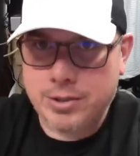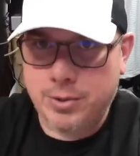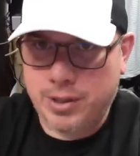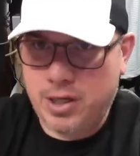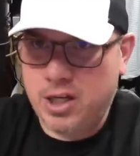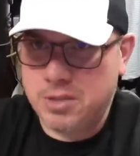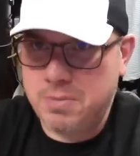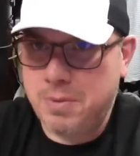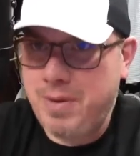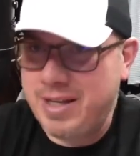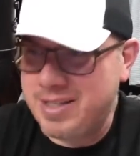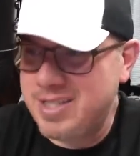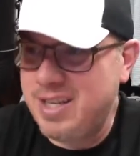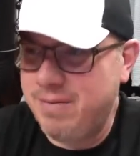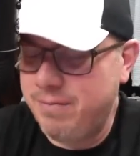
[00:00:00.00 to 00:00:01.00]
So it costs me about
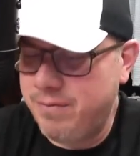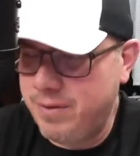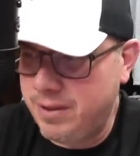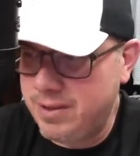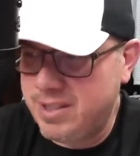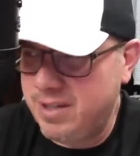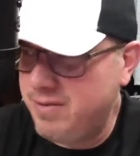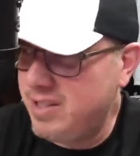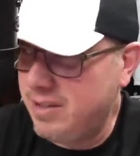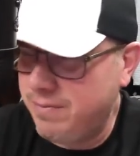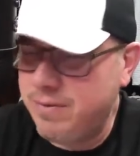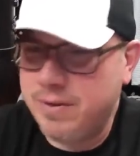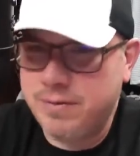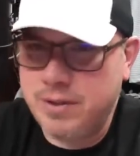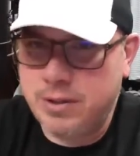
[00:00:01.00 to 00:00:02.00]

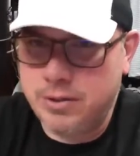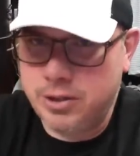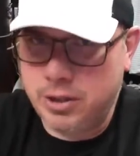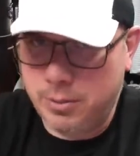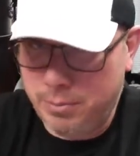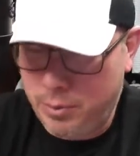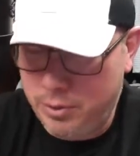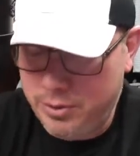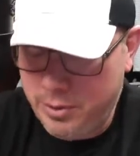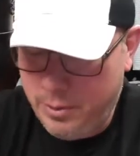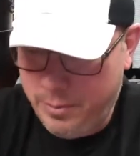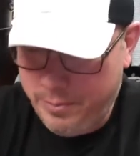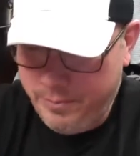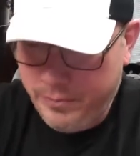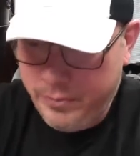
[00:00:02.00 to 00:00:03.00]
$17.50 to ship or so.